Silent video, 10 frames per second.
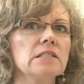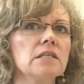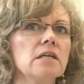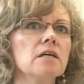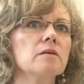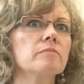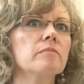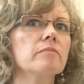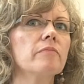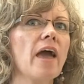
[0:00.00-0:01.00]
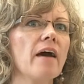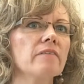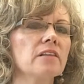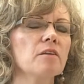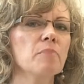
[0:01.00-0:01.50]
that
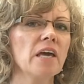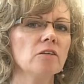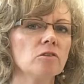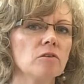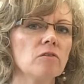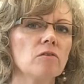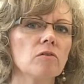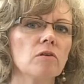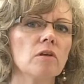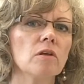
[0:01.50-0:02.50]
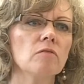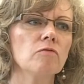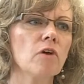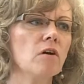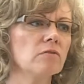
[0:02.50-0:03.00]
having the patients
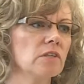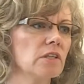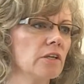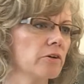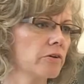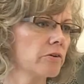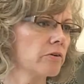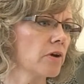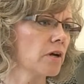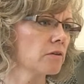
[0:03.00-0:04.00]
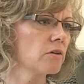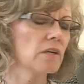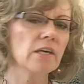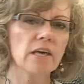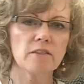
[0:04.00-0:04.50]
involved in their
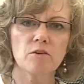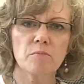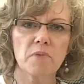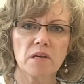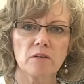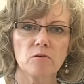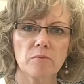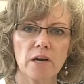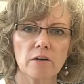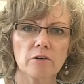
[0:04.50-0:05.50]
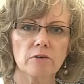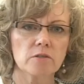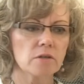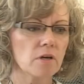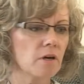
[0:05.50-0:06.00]
looking at their medical
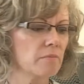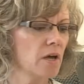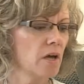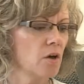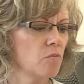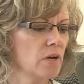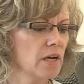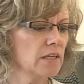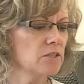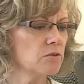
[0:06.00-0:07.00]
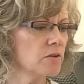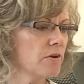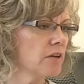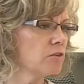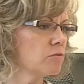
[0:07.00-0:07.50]
record. When I do
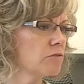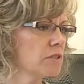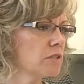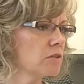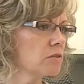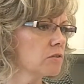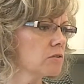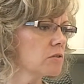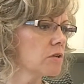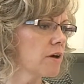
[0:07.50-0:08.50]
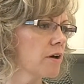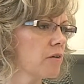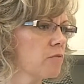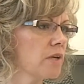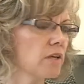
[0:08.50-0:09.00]
their annual physicals,
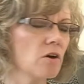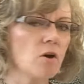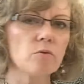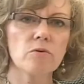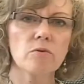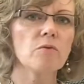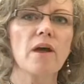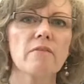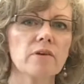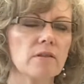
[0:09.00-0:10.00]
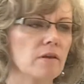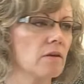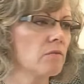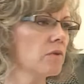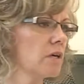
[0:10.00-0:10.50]
we go through
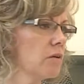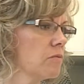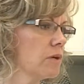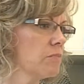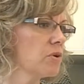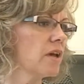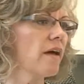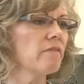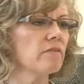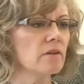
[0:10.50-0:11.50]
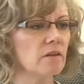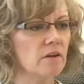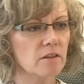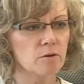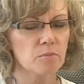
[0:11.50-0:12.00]
everything. We put
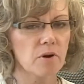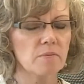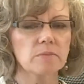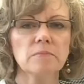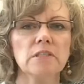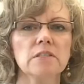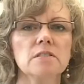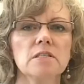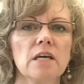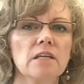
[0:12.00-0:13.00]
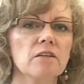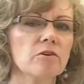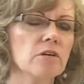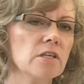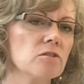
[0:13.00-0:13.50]
everything on their problem list and in
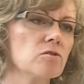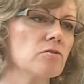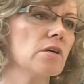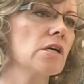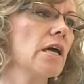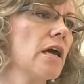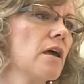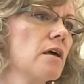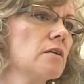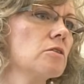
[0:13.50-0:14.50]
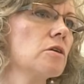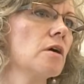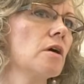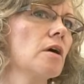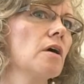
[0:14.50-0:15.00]
their history, and